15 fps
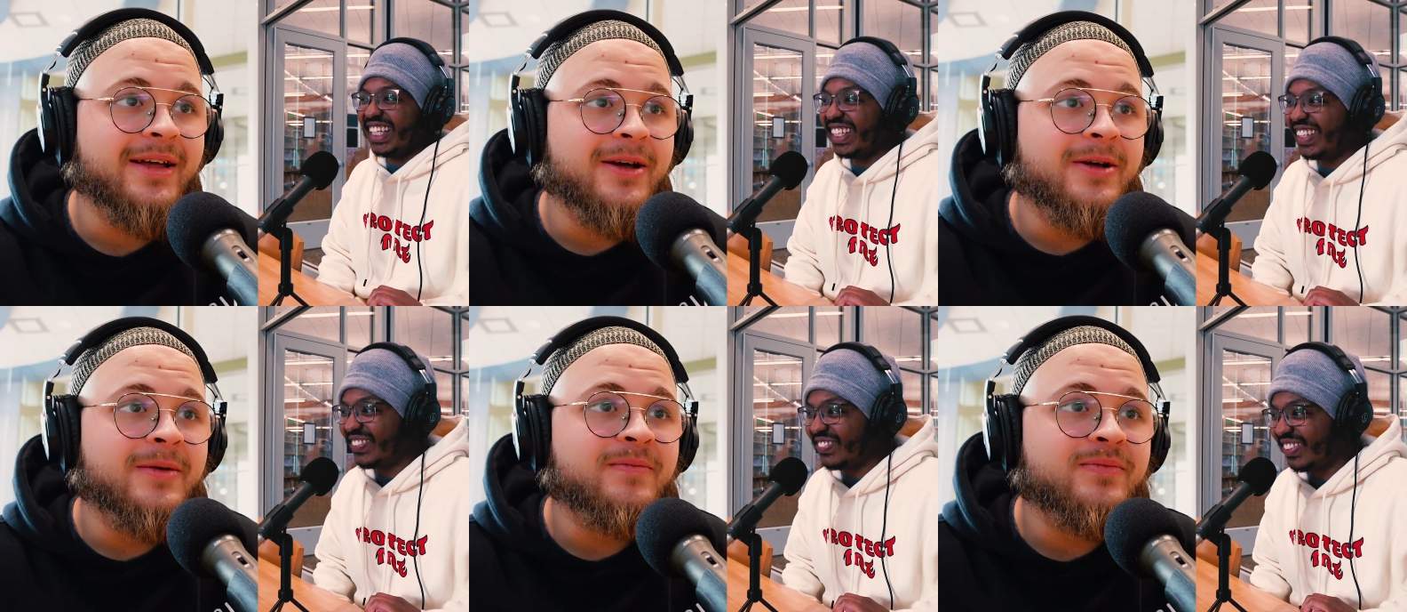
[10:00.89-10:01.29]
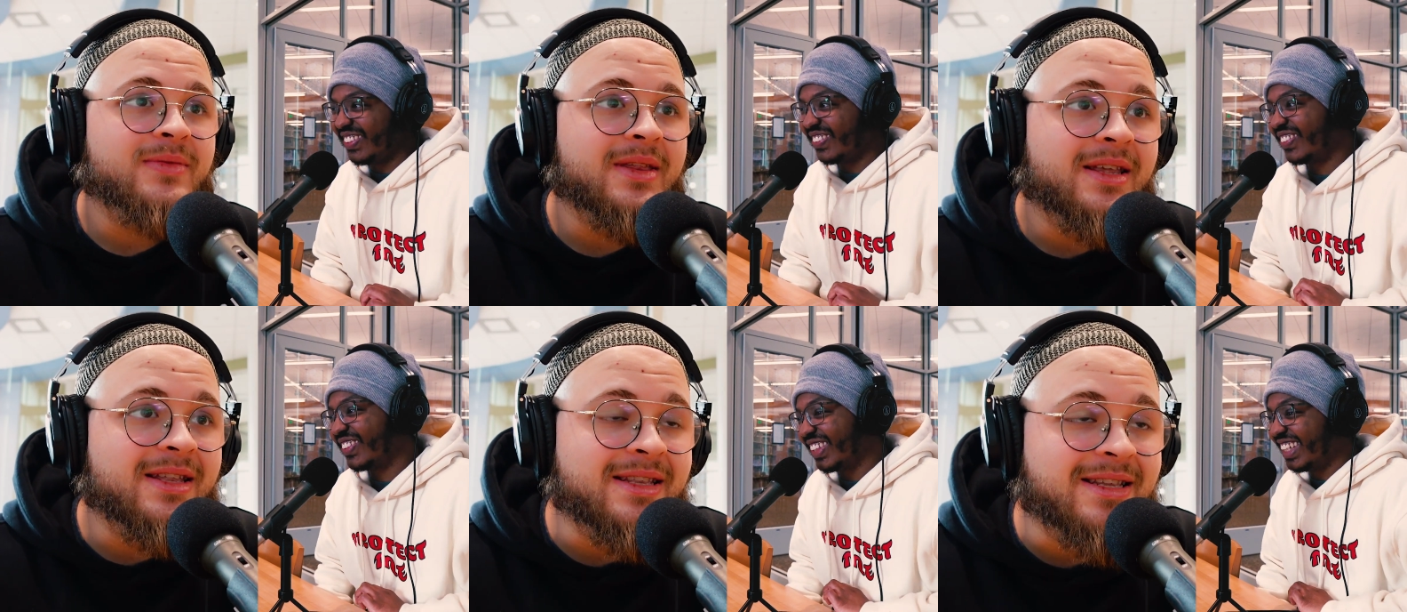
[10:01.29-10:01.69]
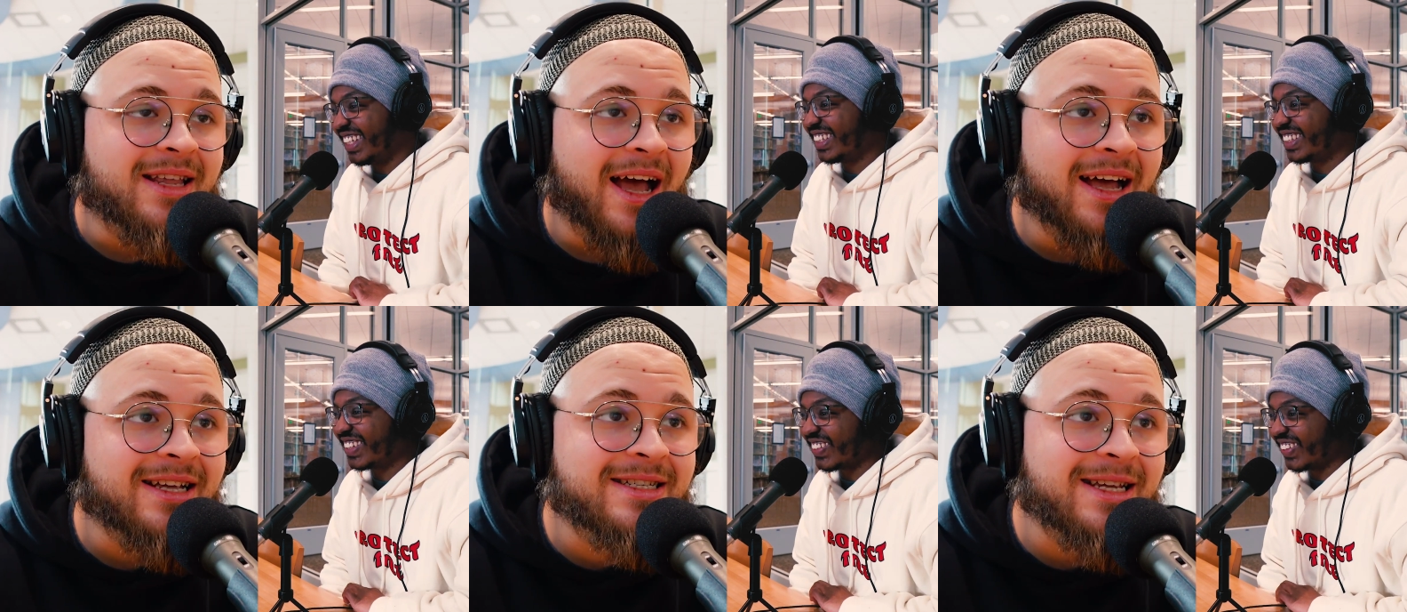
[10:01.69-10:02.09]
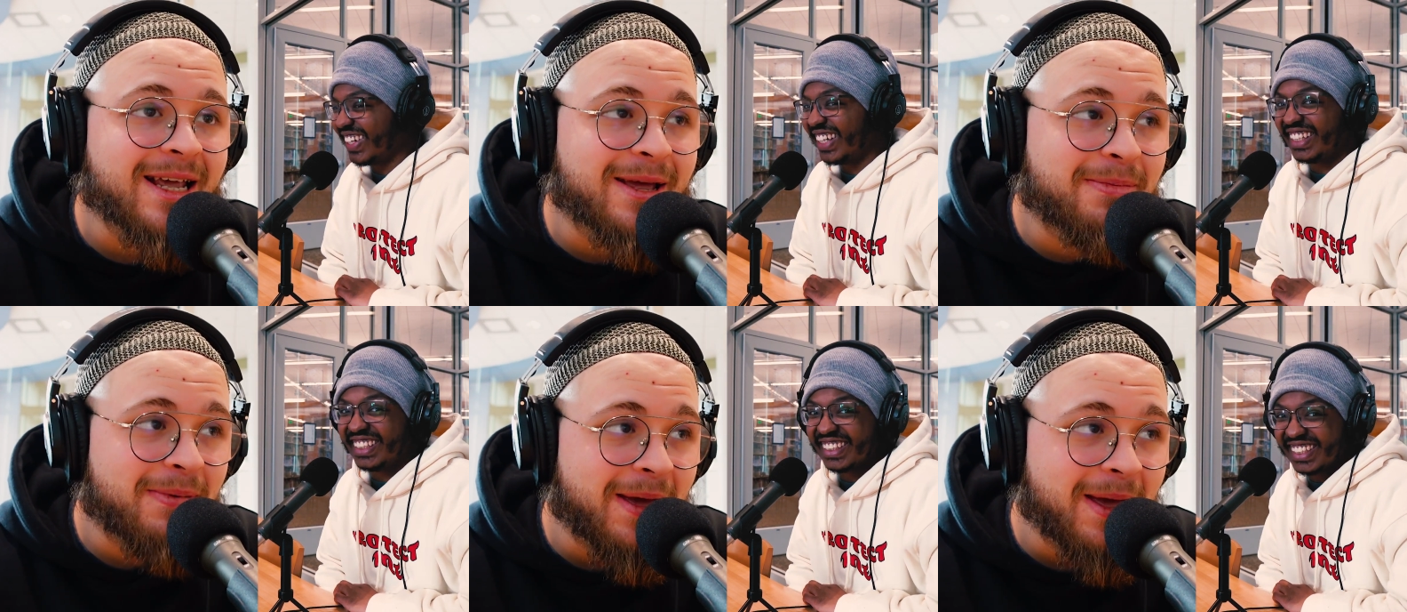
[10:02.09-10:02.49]
Speaker 1: These people,
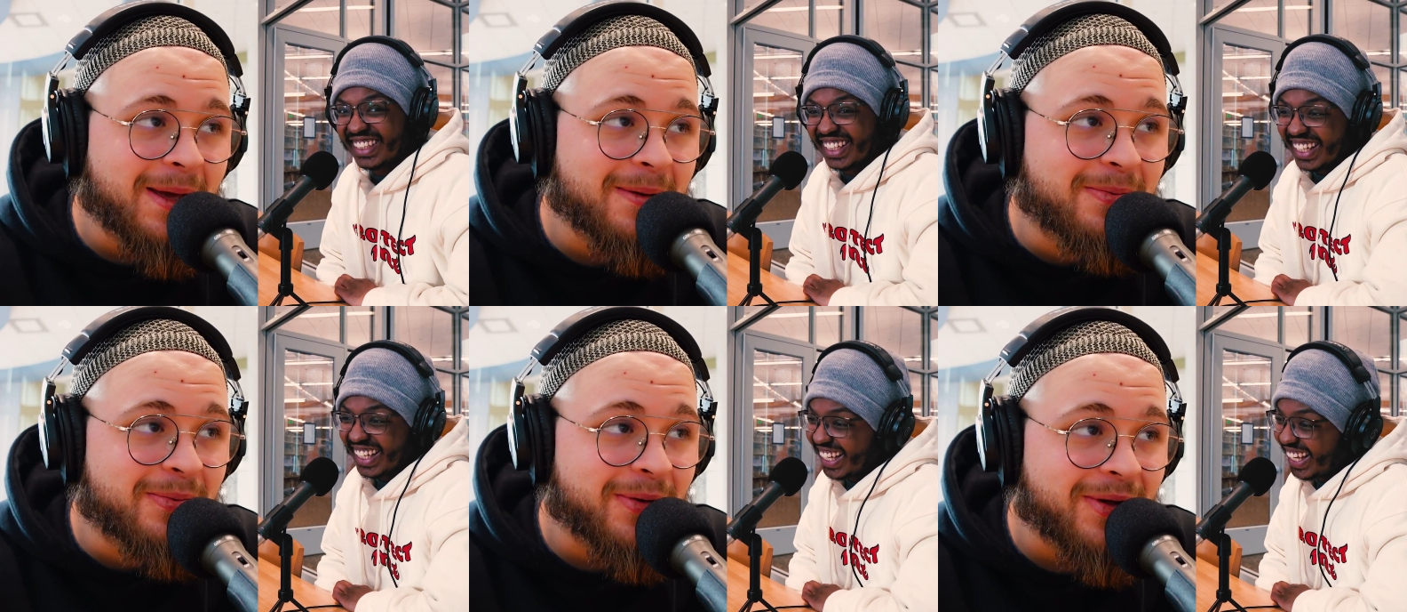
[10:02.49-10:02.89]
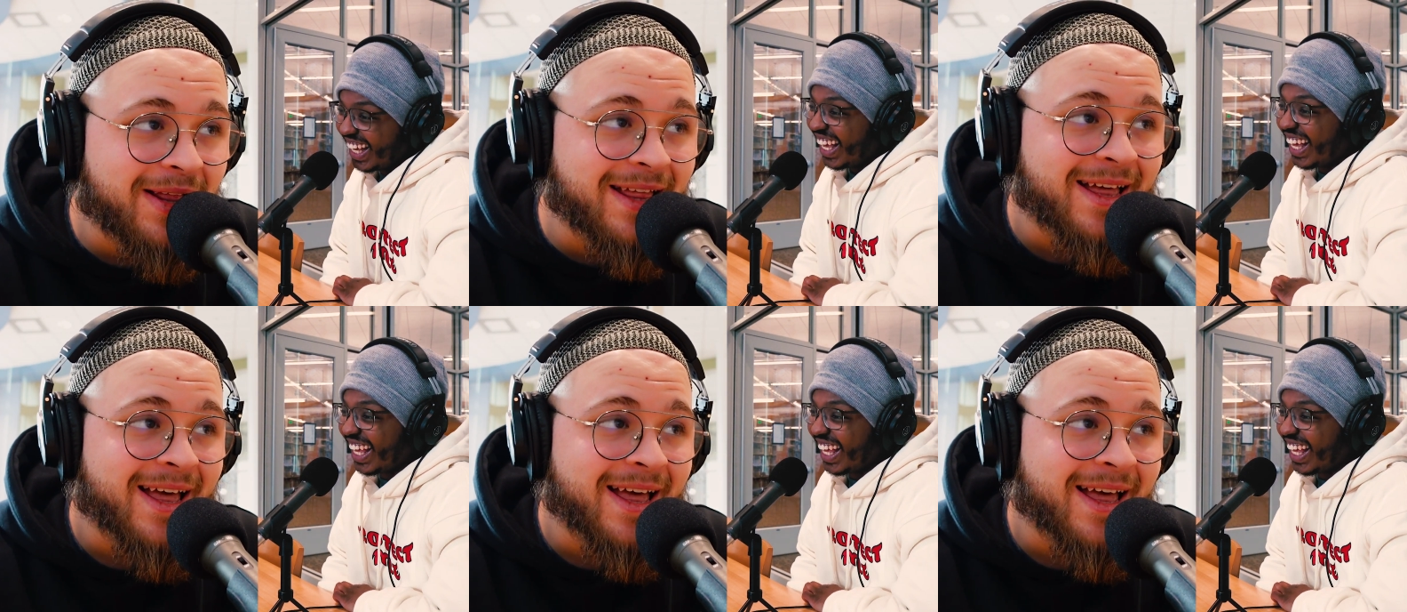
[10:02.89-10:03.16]
Desi people